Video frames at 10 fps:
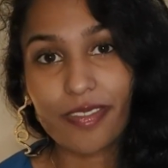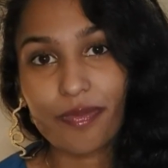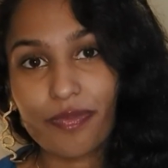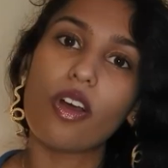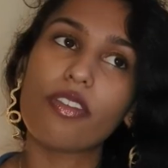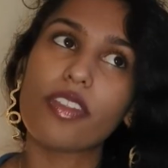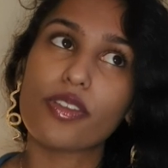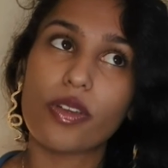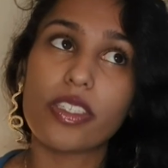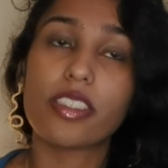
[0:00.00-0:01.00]
A lot of
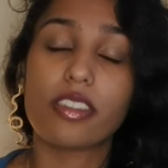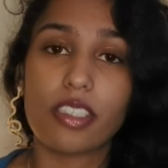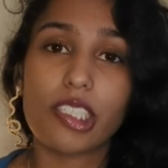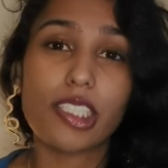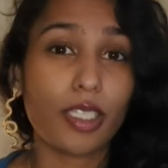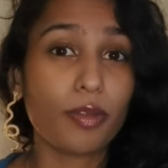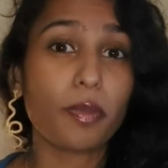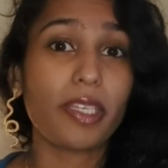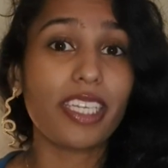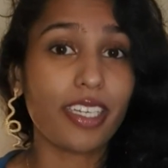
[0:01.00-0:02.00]
this content does seem
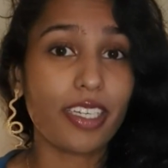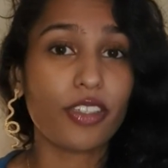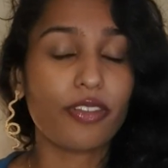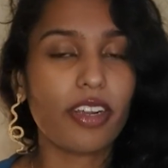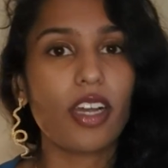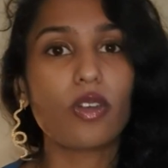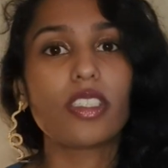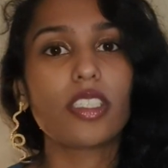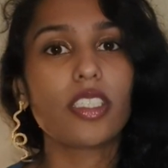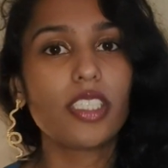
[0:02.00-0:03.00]
to be geared
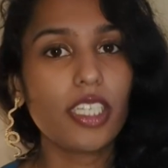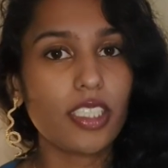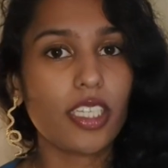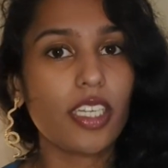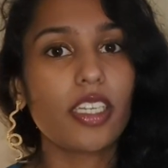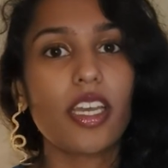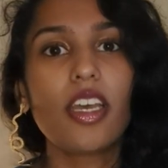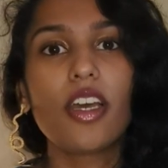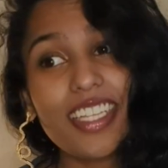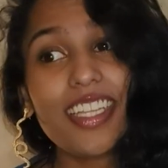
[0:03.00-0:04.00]
around dating,
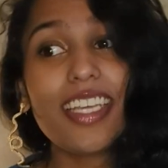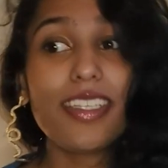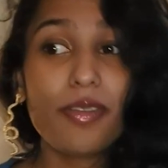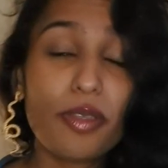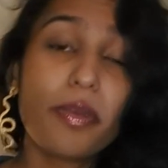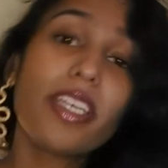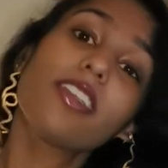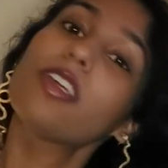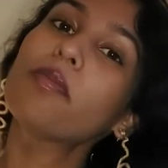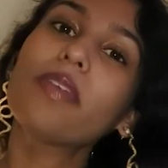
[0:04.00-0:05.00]
and there seems to be
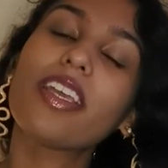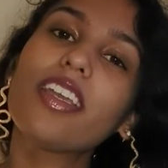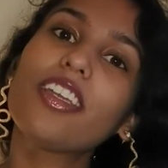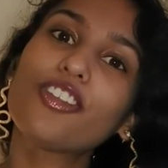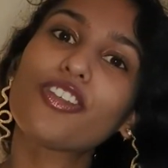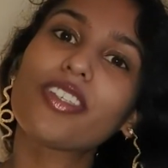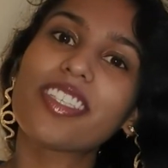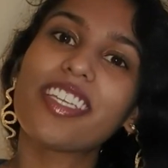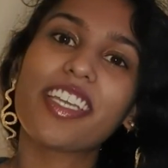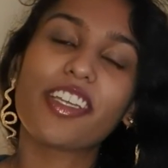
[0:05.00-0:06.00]
some
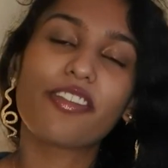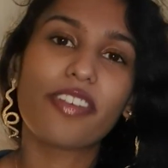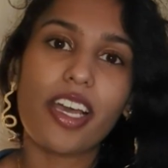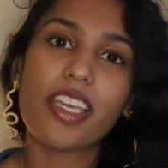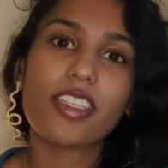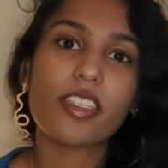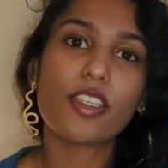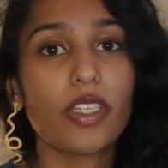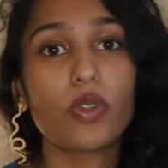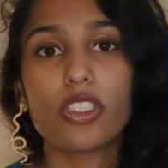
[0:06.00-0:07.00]
interesting advice.
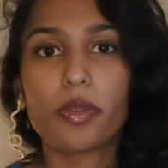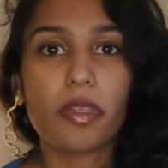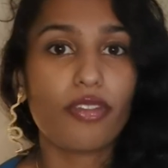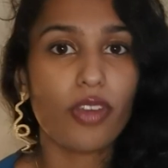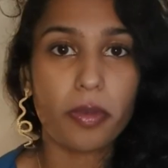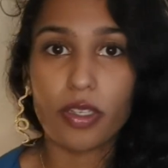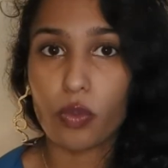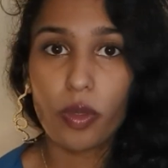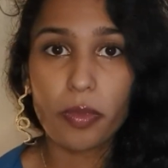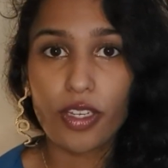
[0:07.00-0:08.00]
In order to be a
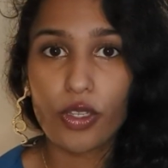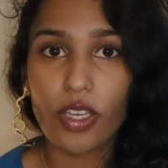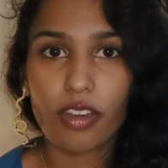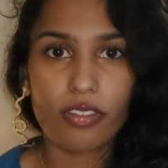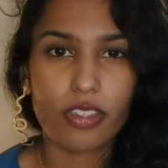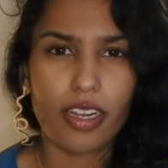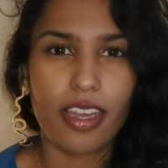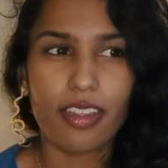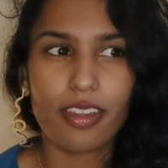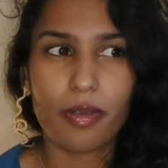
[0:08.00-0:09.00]
feminine woman, you have to
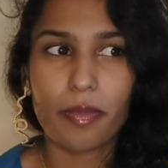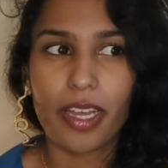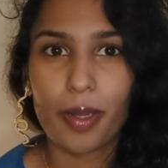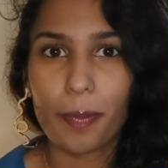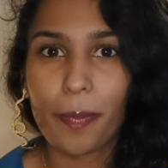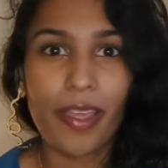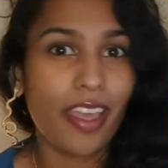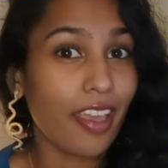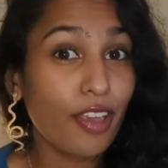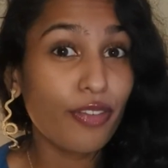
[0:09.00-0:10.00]
let a man
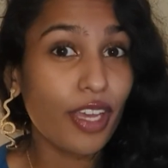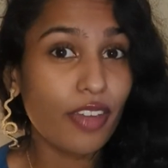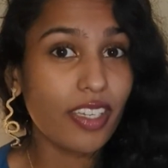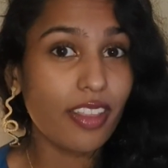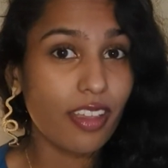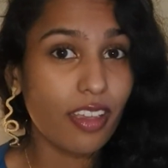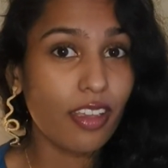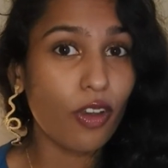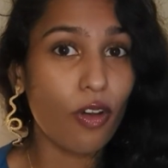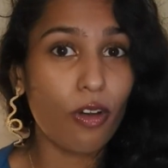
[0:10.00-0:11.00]
pay for
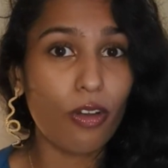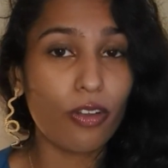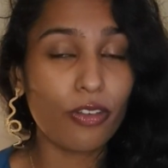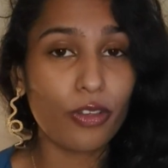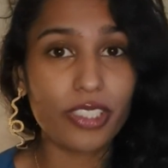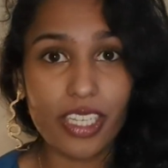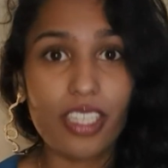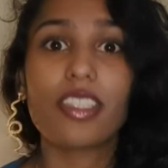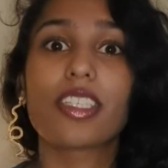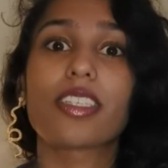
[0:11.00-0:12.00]
everything on your
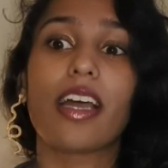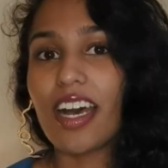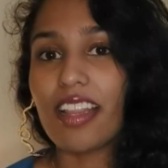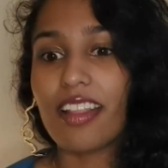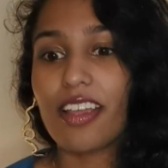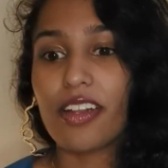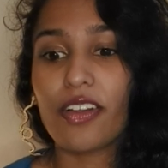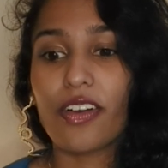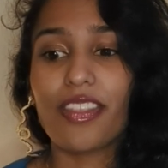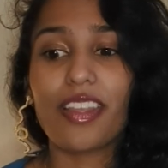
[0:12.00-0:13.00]
dates, and
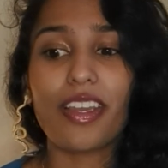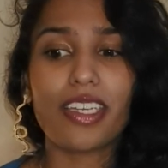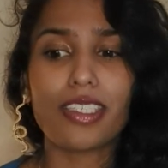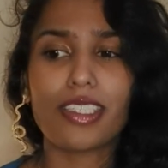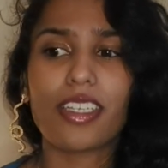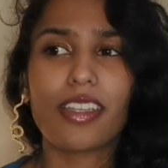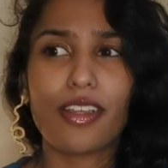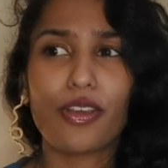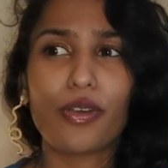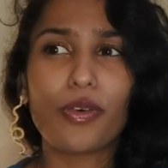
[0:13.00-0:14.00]
then the idea
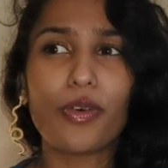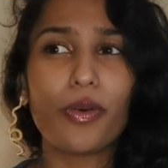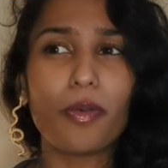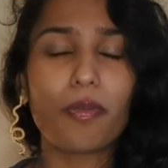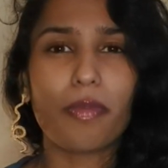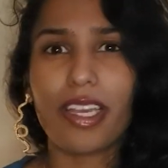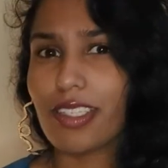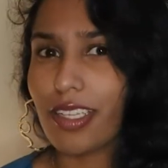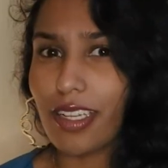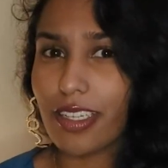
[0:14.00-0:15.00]
that you're
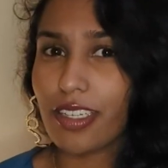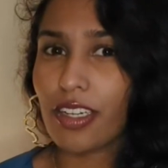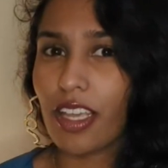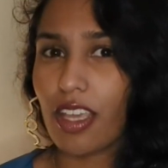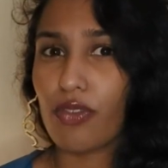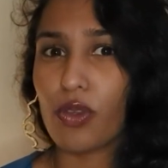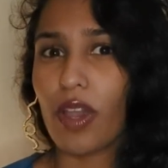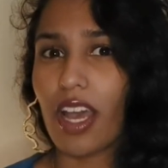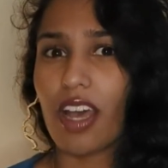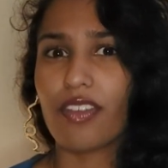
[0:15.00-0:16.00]
masculine if
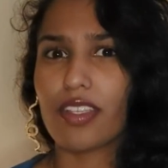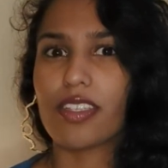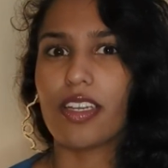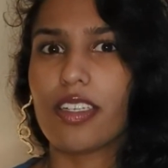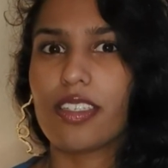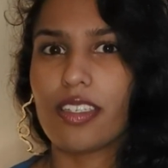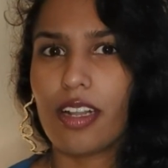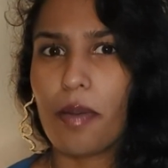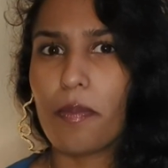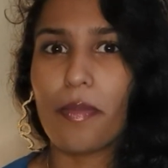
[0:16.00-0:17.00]
you have a
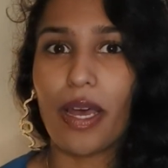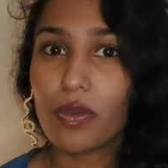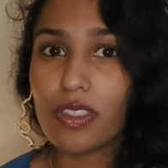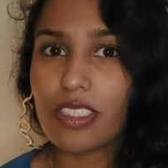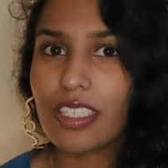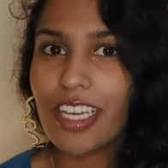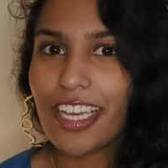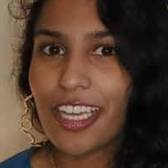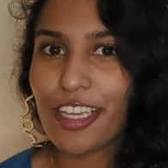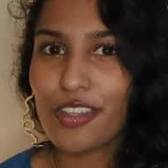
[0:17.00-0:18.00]
certain amount
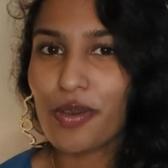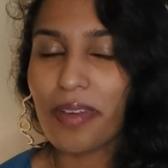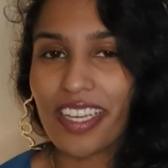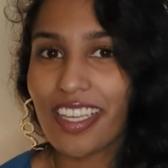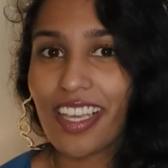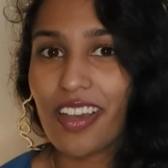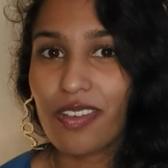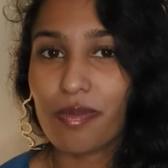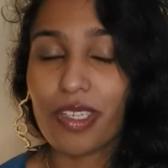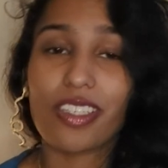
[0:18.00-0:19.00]
in your bank
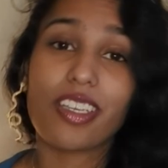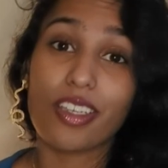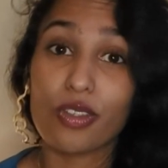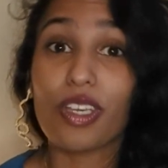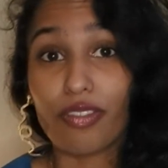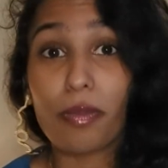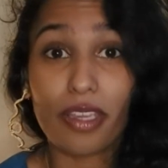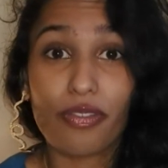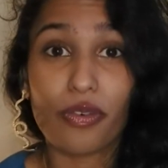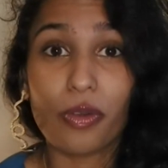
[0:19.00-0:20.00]
account, because I guess you have to
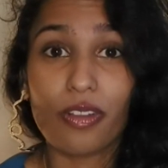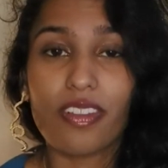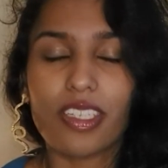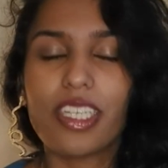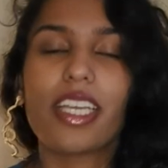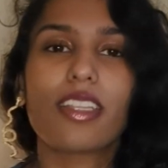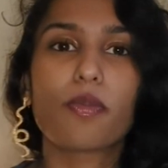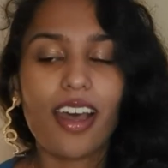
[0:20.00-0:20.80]
pay for all of the dates.